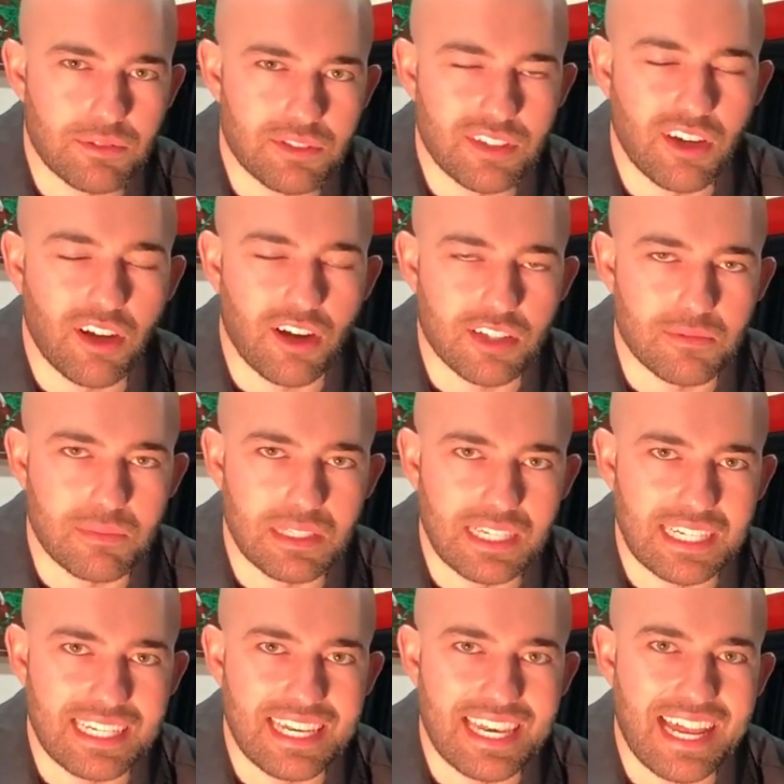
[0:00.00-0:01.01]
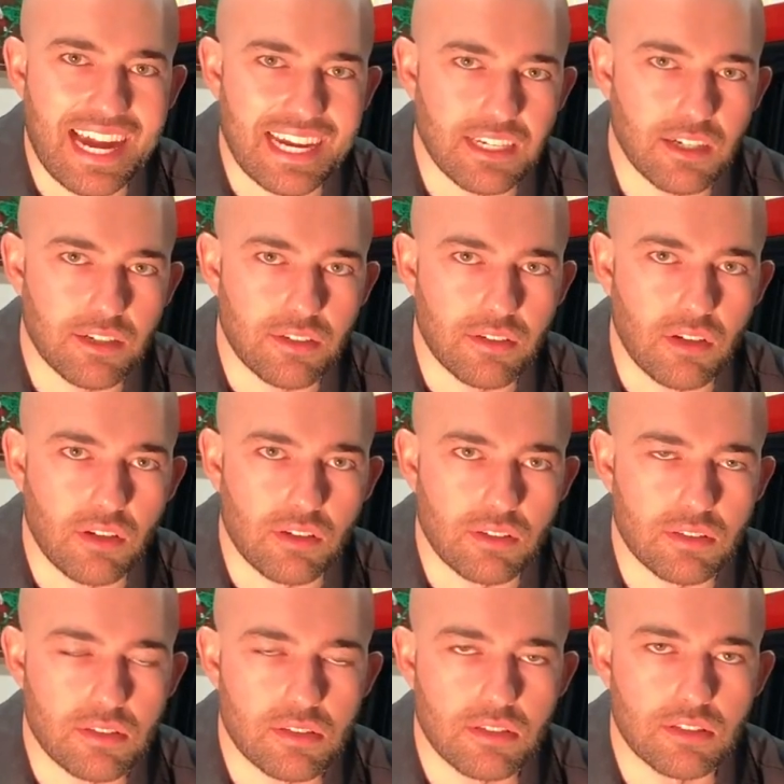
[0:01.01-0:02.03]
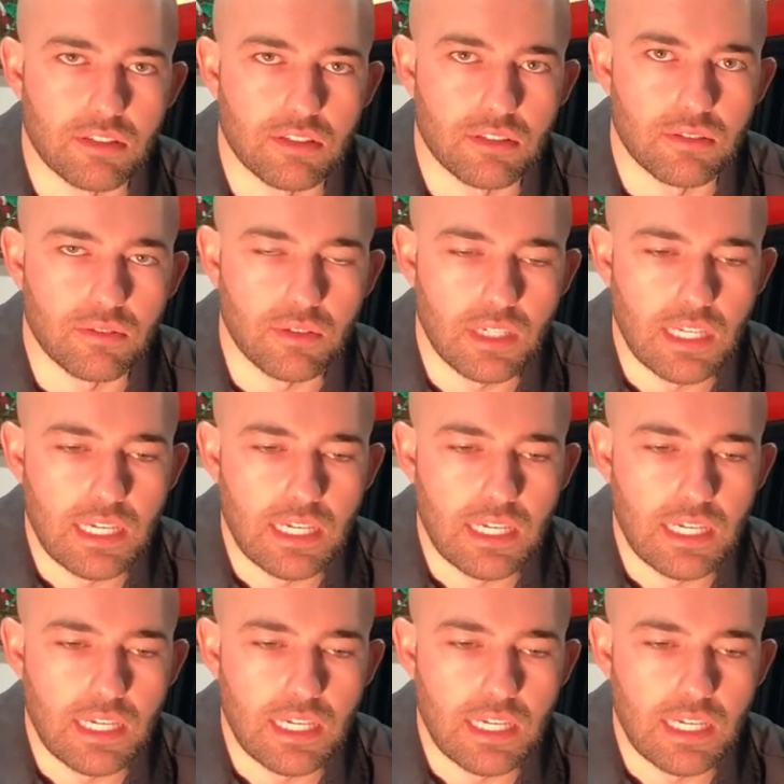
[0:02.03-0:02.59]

It cost me like $900 to do.